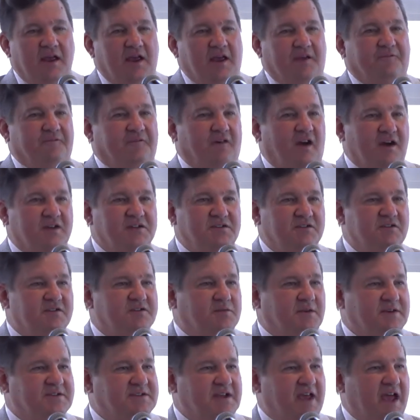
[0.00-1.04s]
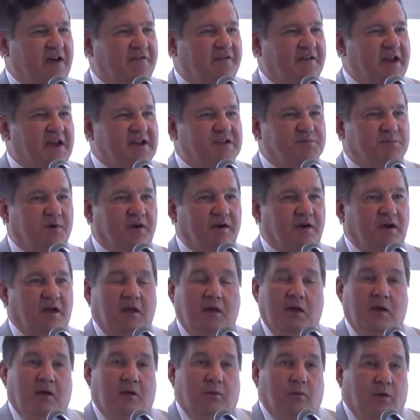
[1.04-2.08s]
If Fox News wants to have an expert,
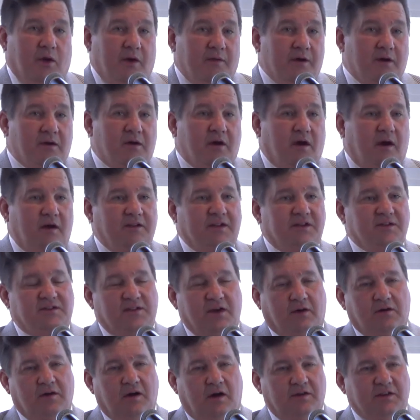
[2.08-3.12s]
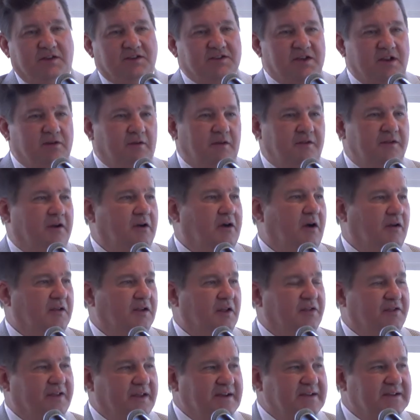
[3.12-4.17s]
well, they'll call a general, they'll call
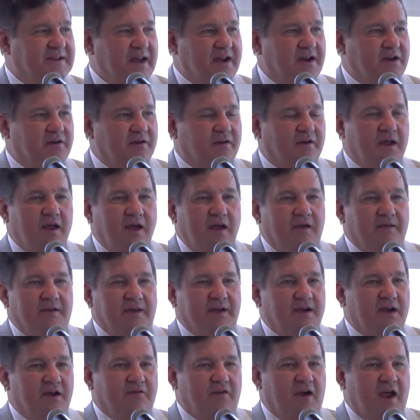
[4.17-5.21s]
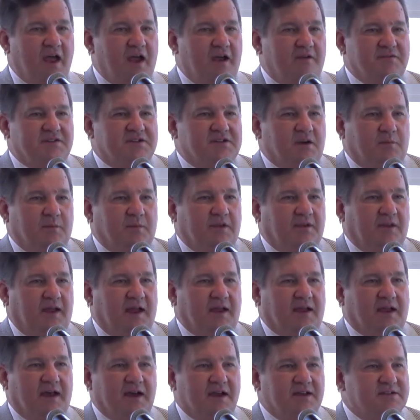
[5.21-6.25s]
a think tanker. They never have someone
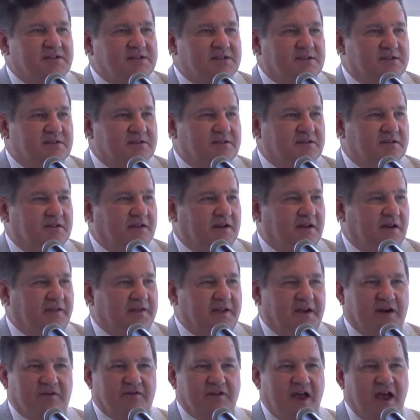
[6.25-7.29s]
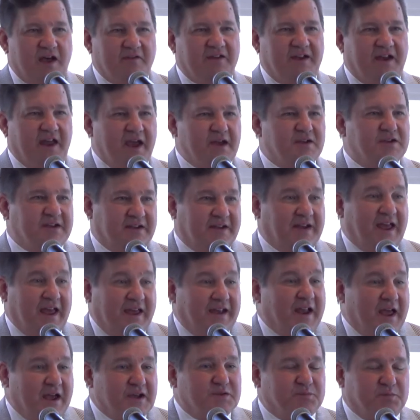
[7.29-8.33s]
like us. They never have an
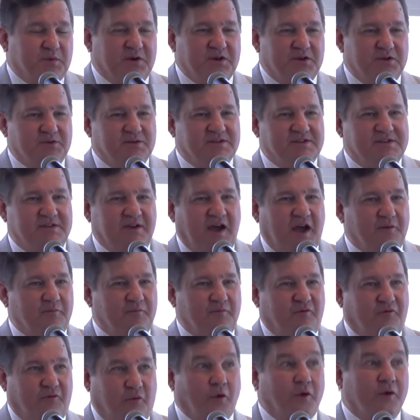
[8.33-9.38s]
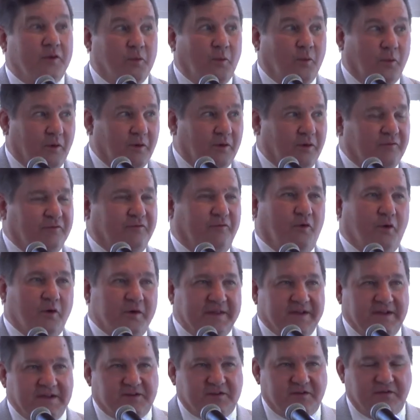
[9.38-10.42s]
expert who's not for the war,
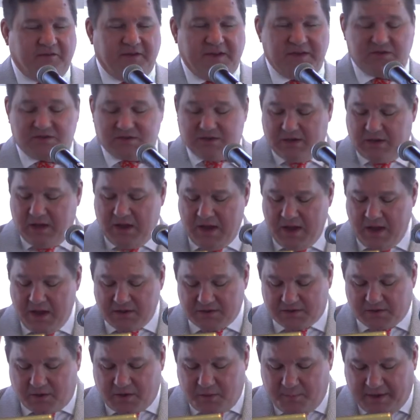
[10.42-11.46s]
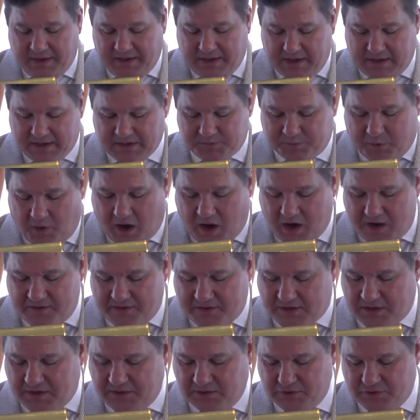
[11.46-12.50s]
for the intervention. So the media is part of
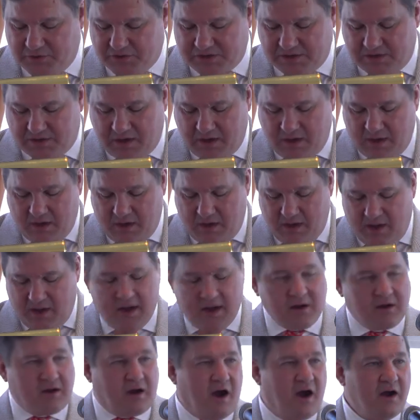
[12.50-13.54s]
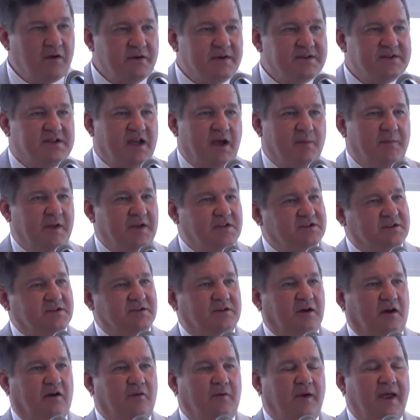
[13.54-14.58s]
the collusion. Congress, I
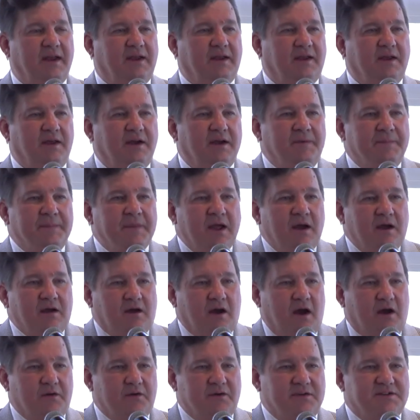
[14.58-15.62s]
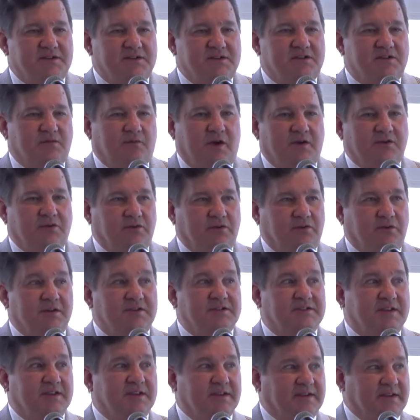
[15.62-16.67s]
mentioned already, Congress is the one who
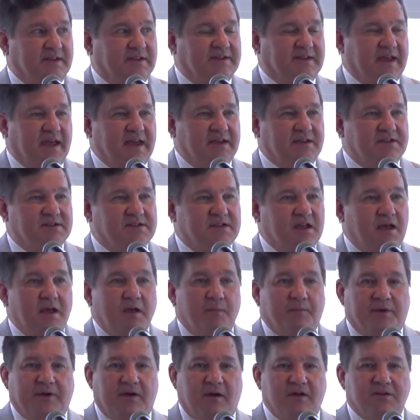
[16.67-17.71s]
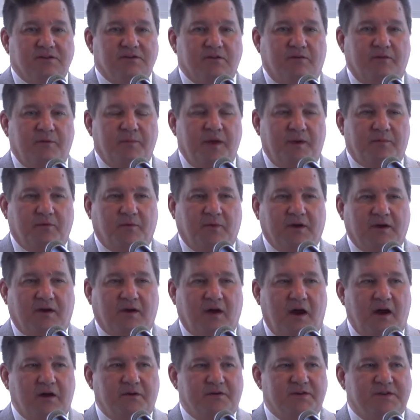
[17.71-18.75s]
looks to the think tanks, but also remember when
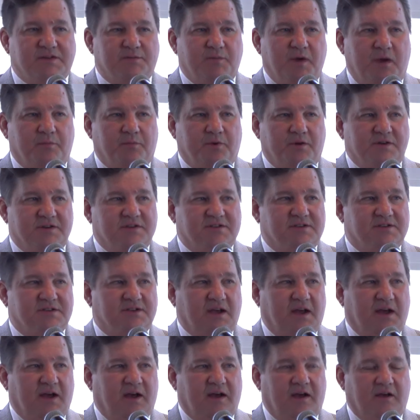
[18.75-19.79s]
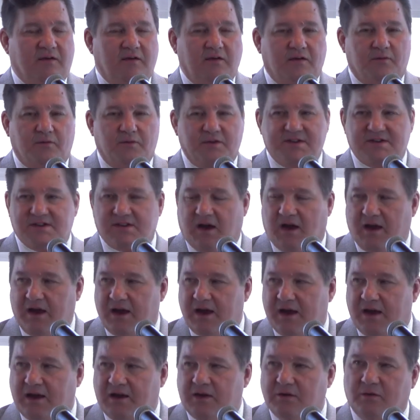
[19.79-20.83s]
Congress members
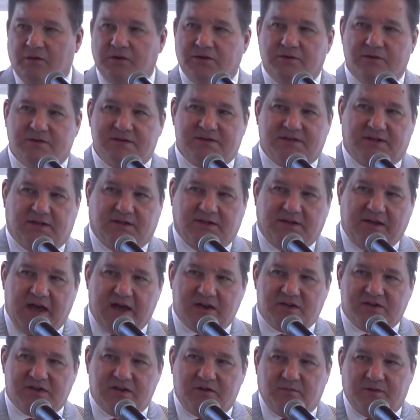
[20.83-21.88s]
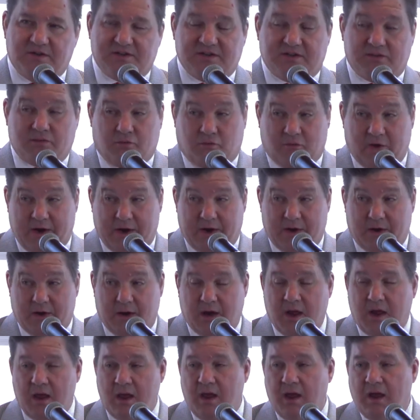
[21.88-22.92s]
resign or lose an election, which is
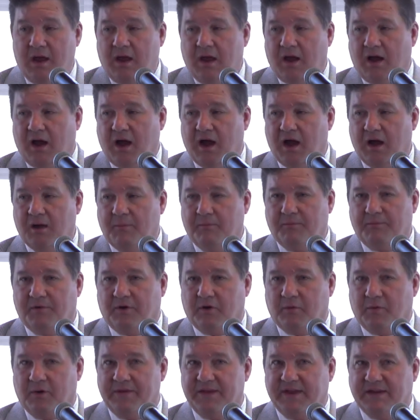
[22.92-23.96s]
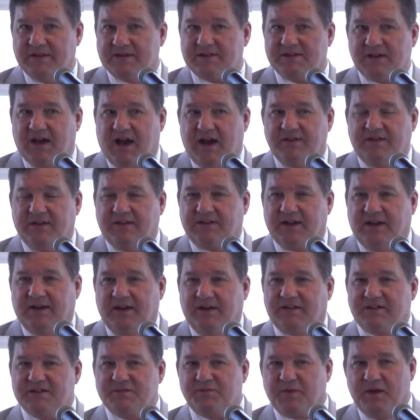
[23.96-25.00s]
rare, or when they decide that they
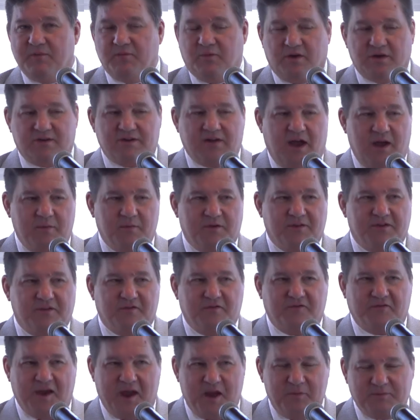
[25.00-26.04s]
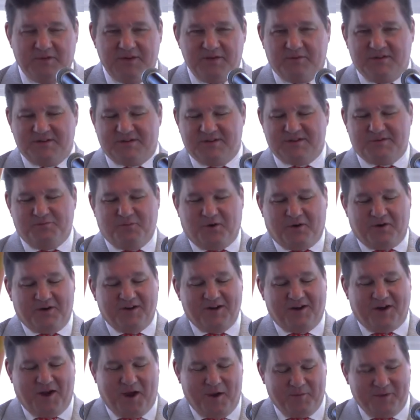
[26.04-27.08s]
need to spend more time with their family, which is more
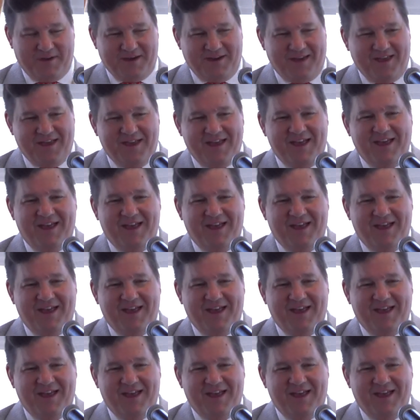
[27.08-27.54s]
common,